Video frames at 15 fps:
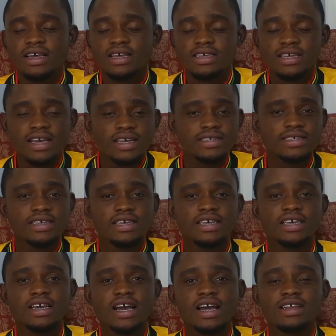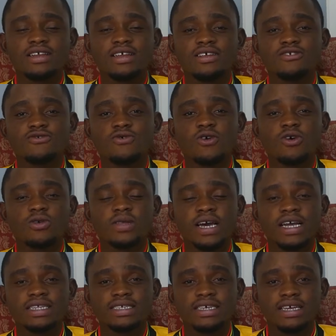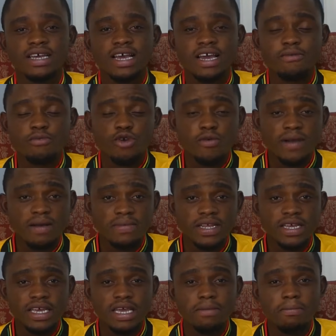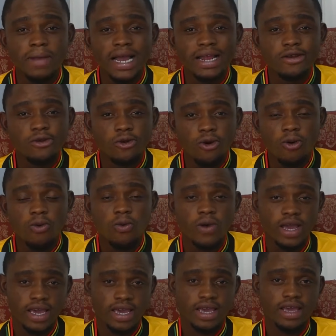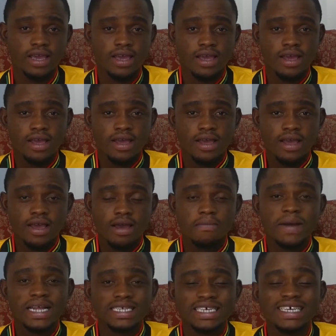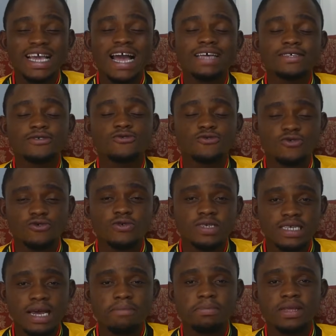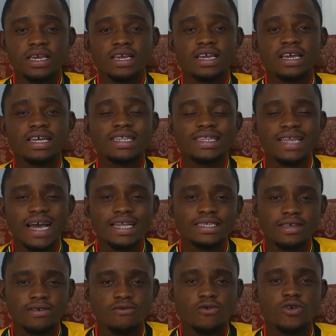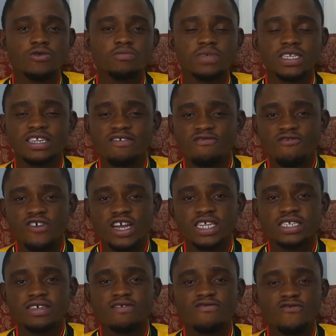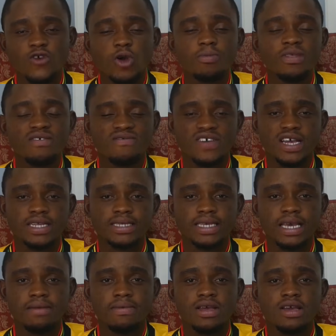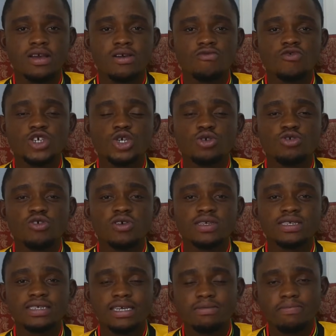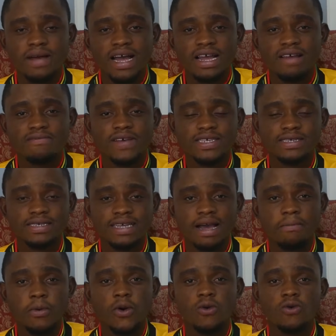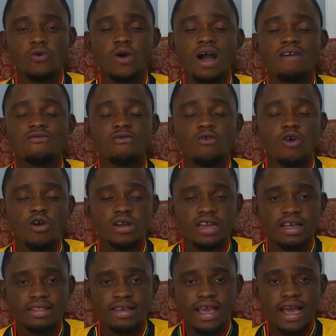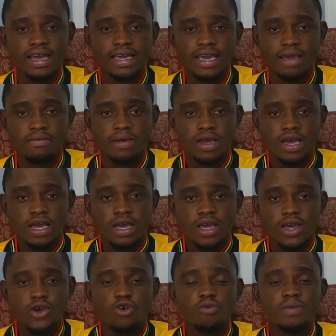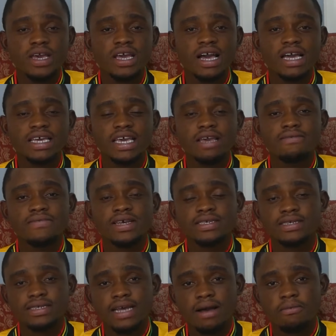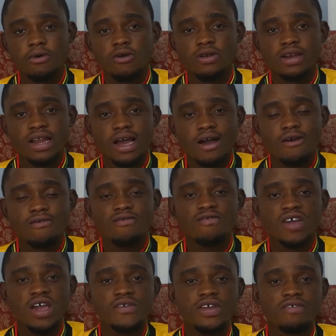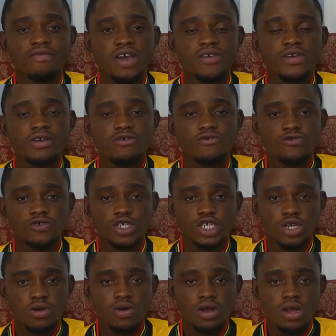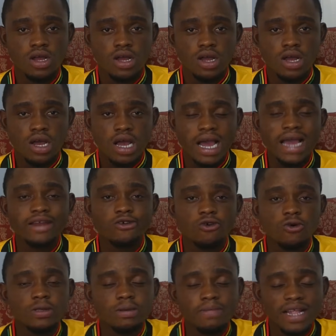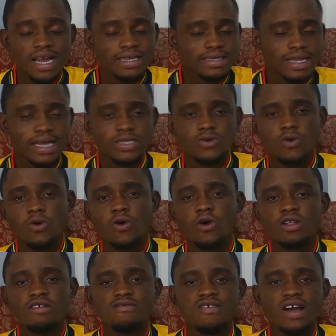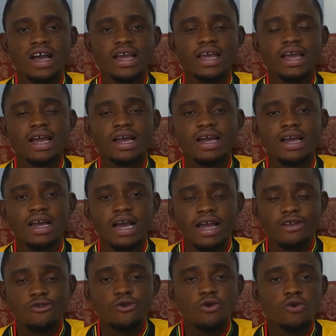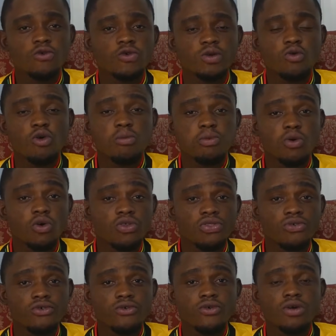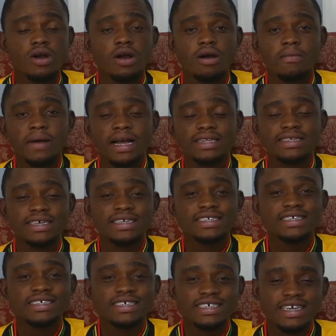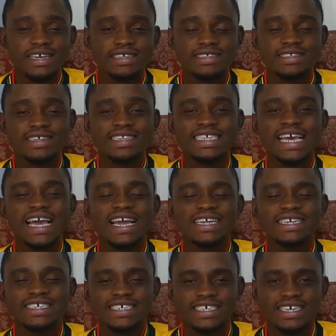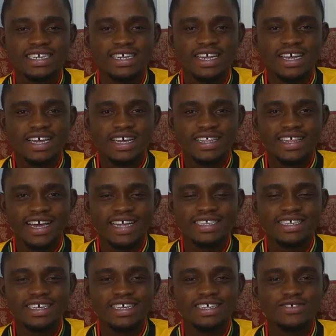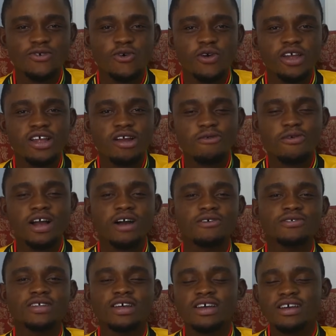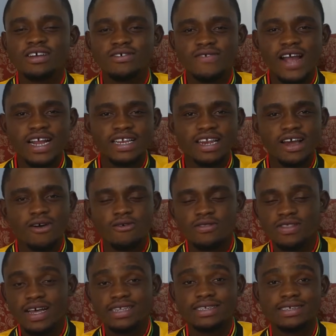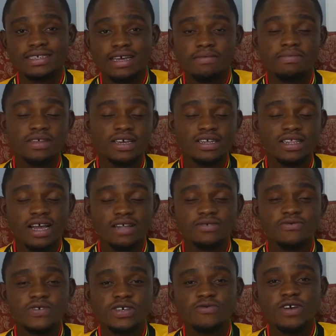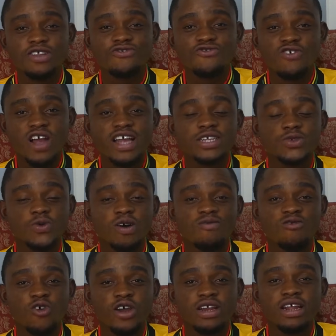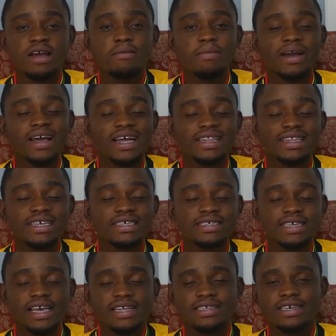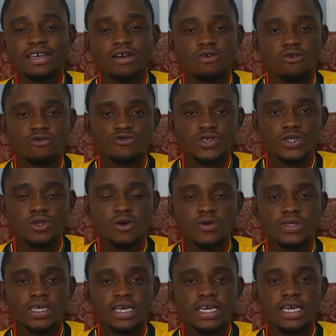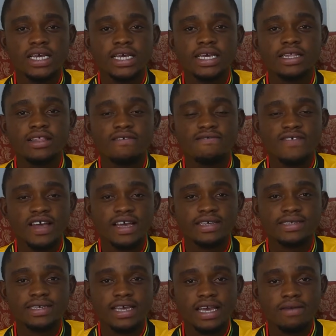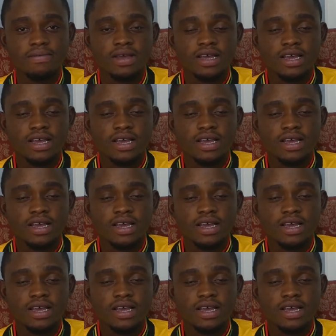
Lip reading: Yes, he can do all that and probably it might not work. But he has to do something that will be different from the first game. We should not sit back versus Gabon, who have won their game. It will make our game versus Gabon now very, very crucial. I know the Black Stars will qualify. I know we will pull through, but it is just the tension that is going around right now. That is something that we were trying to avoid by at least getting a good result in the first game.